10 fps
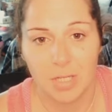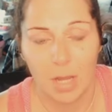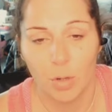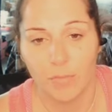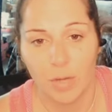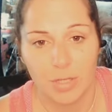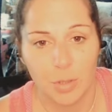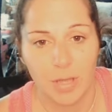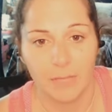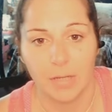I don't know if you guys saw
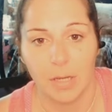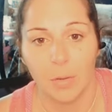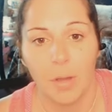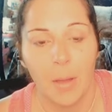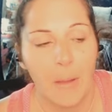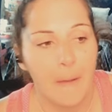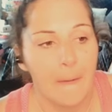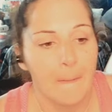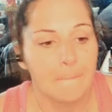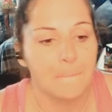that video.
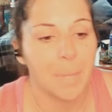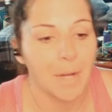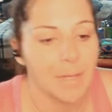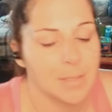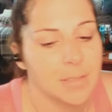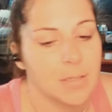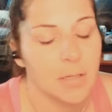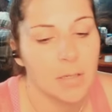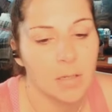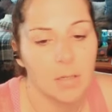But
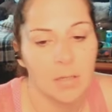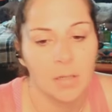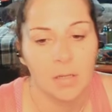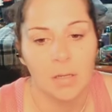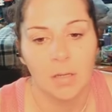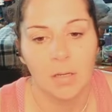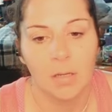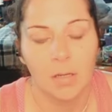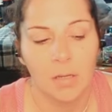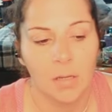
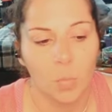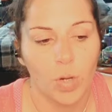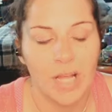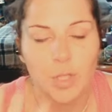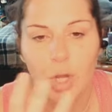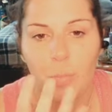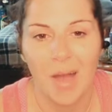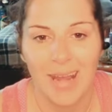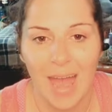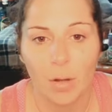when I took
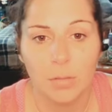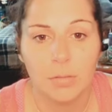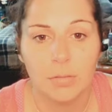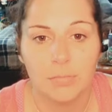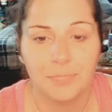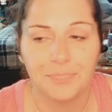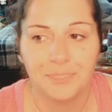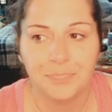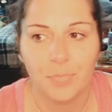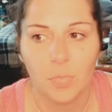mine out,
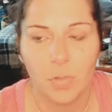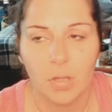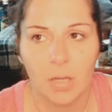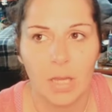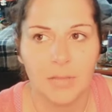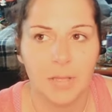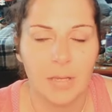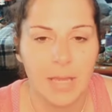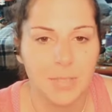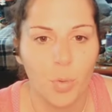at the
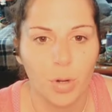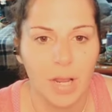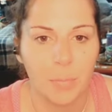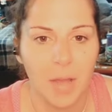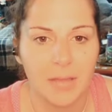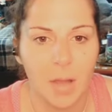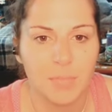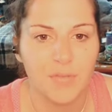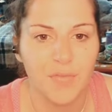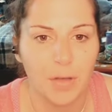next morning, my
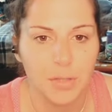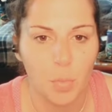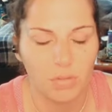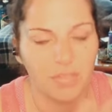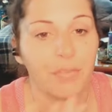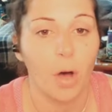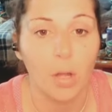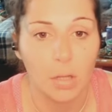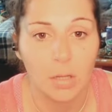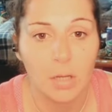gums felt more
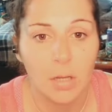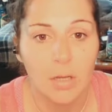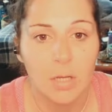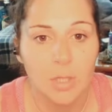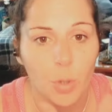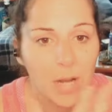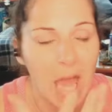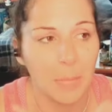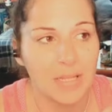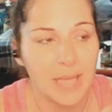full. So when I
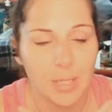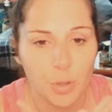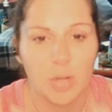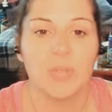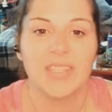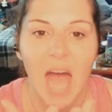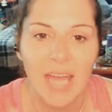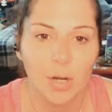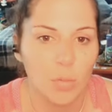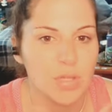had my denture and it was
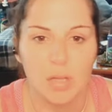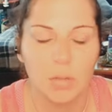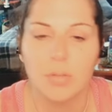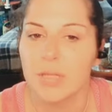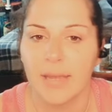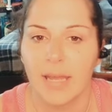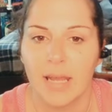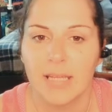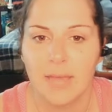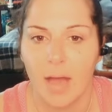tighter, it wasn't loose like at
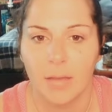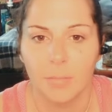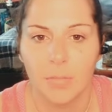nighttime,